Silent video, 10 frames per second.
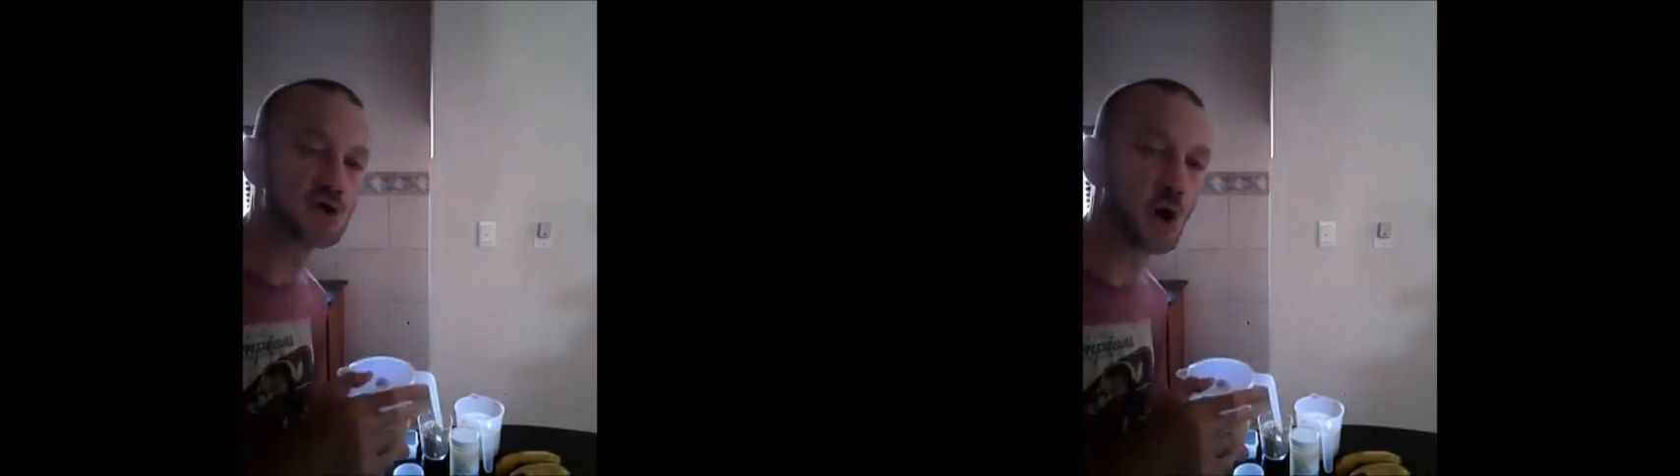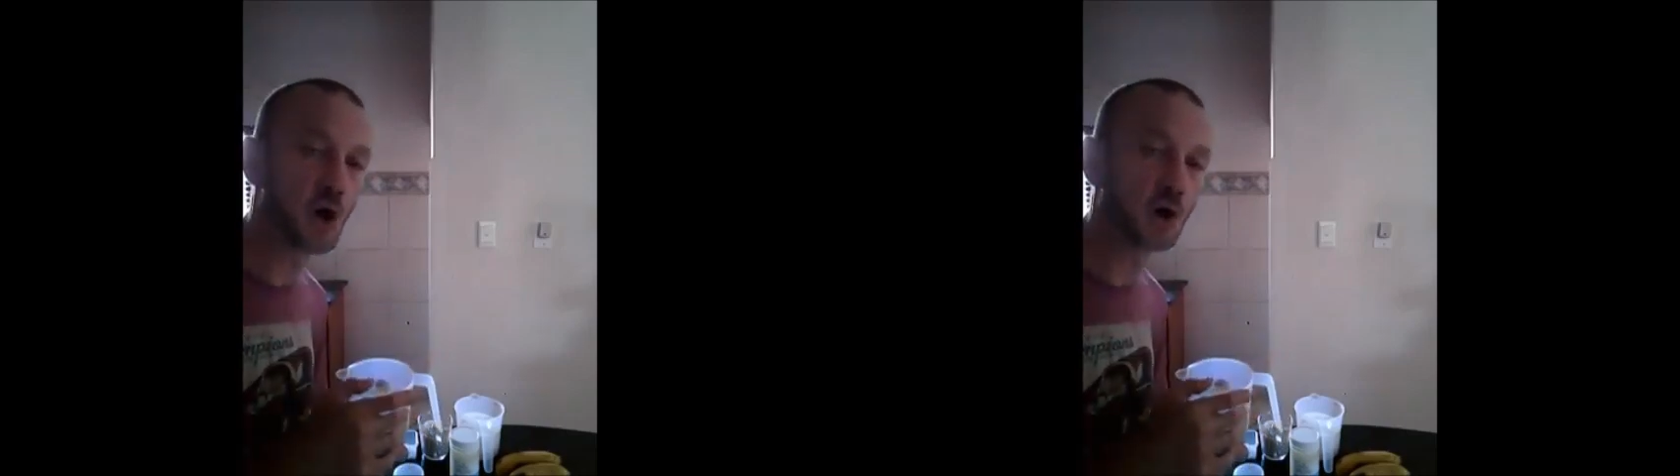
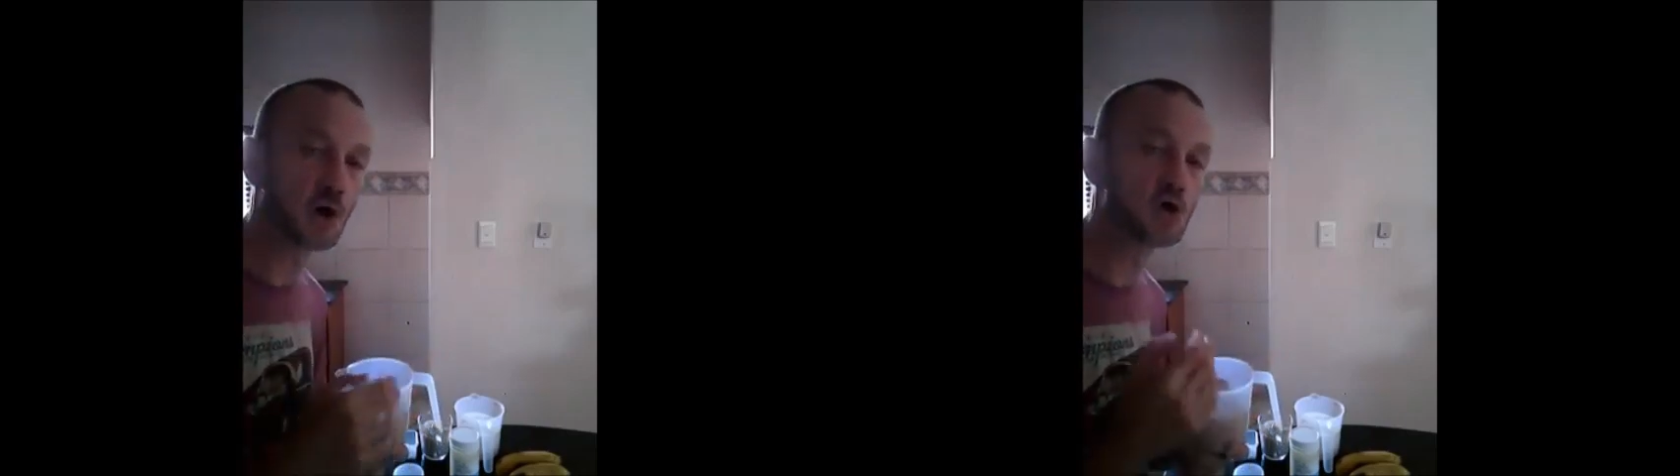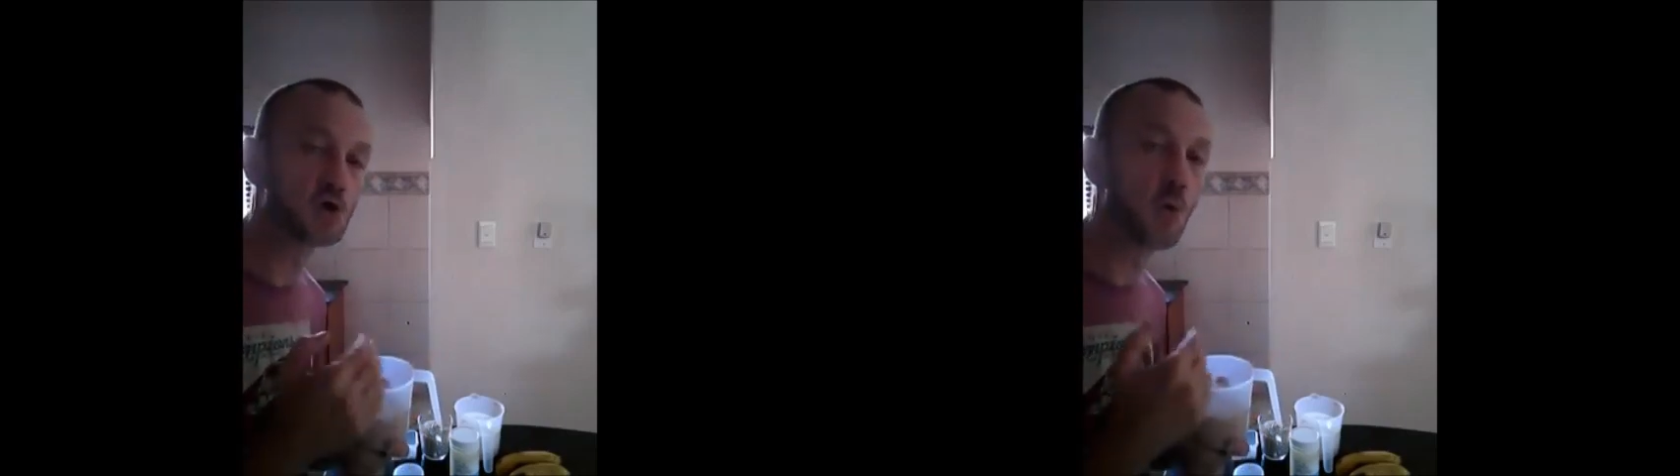
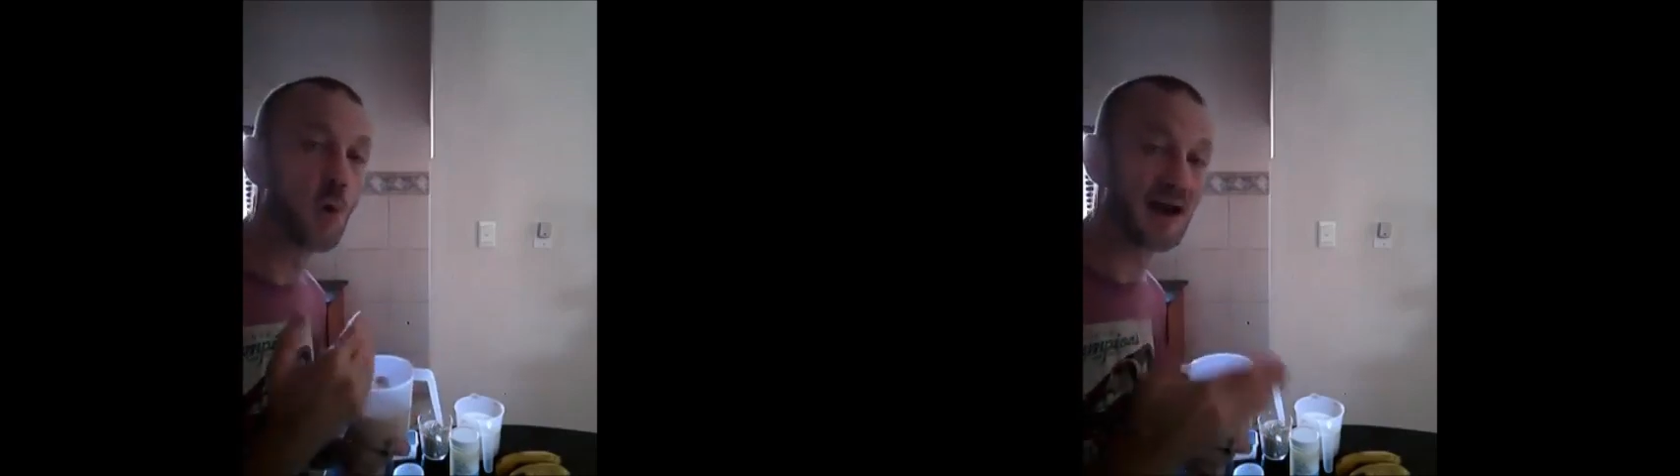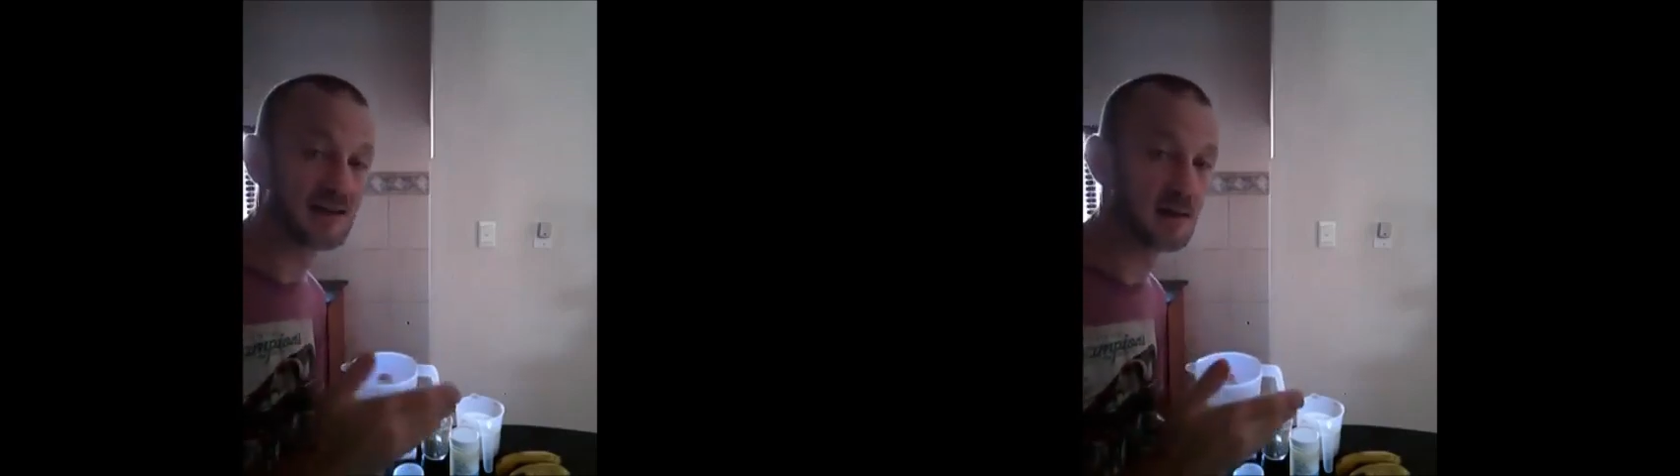char to
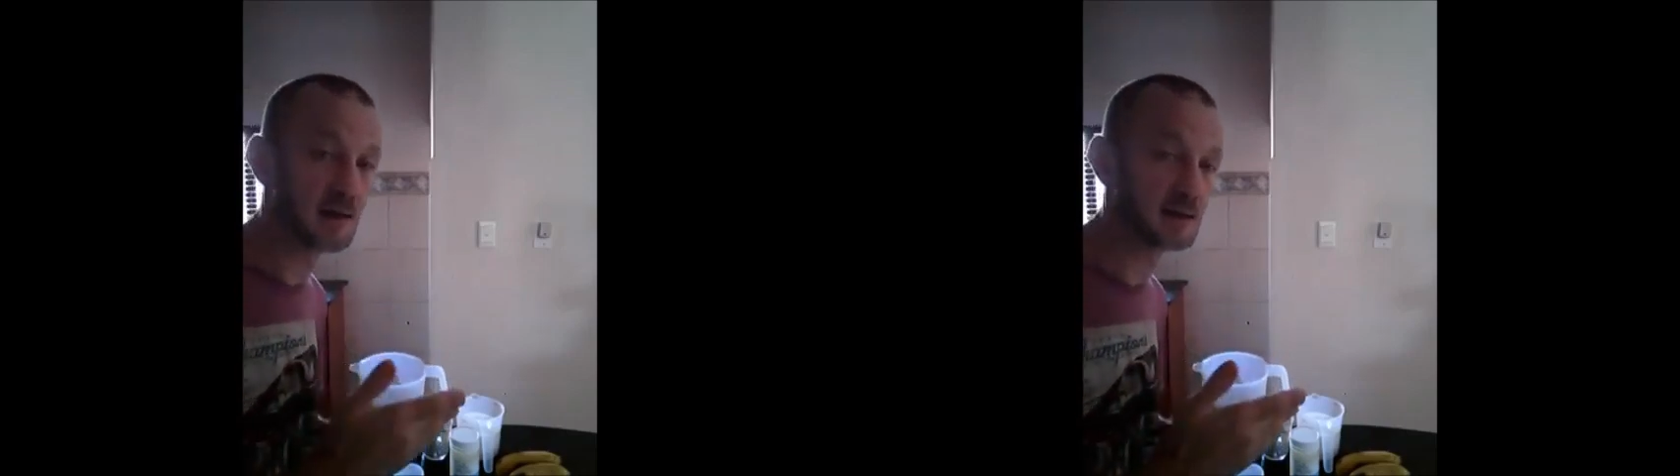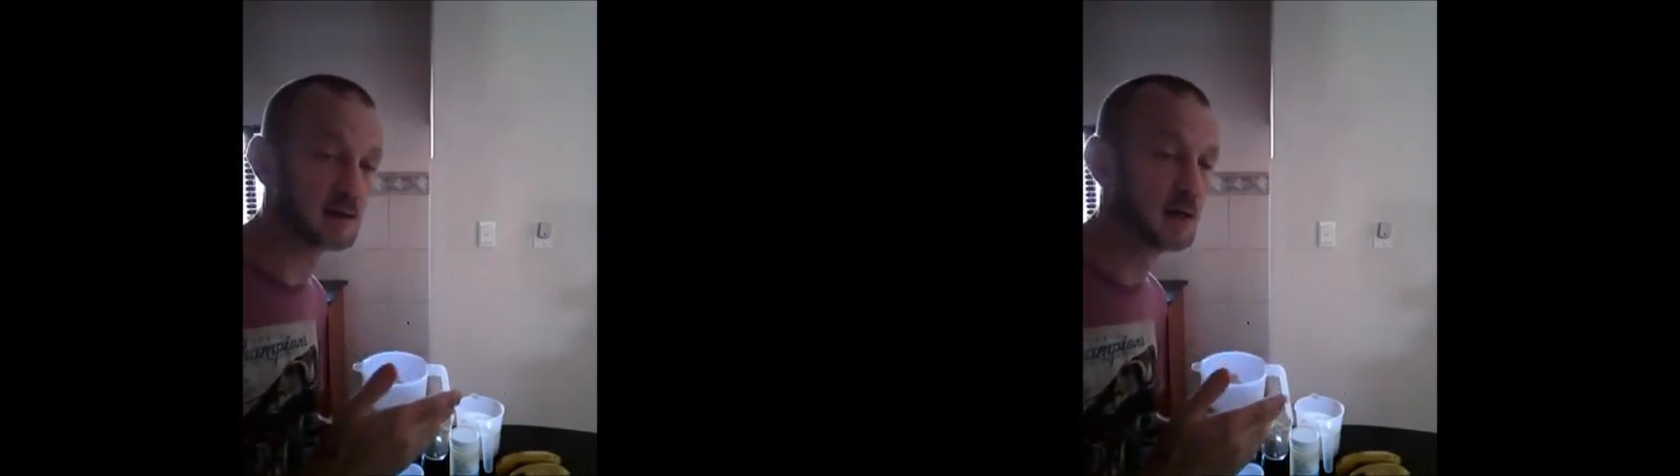
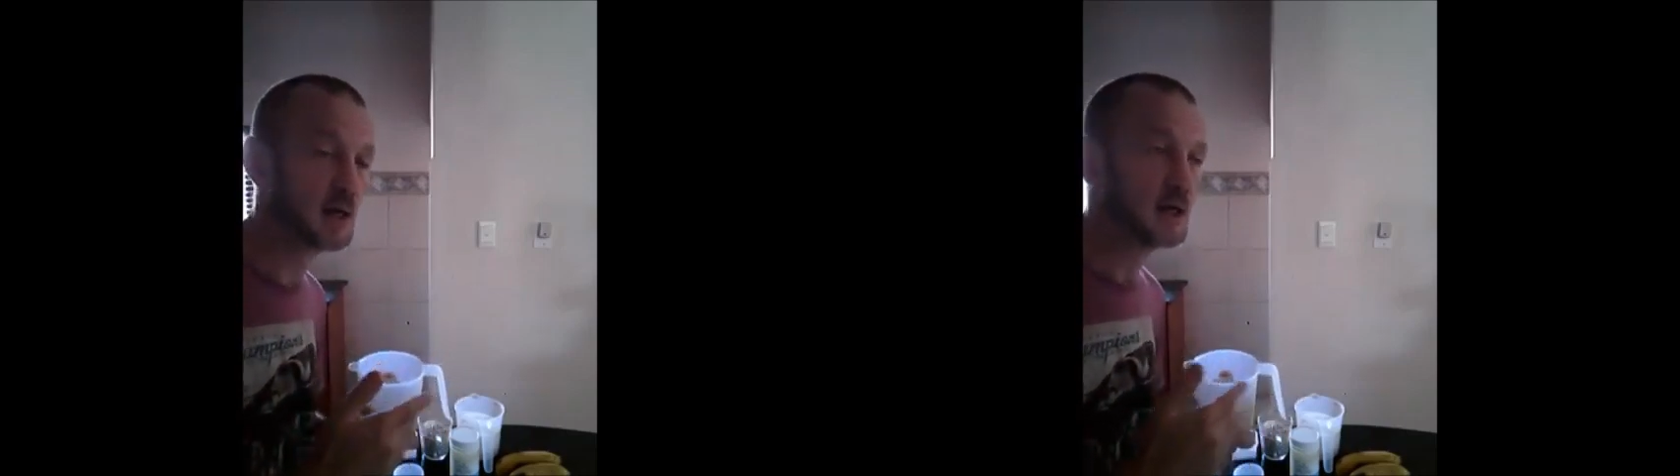whiten it.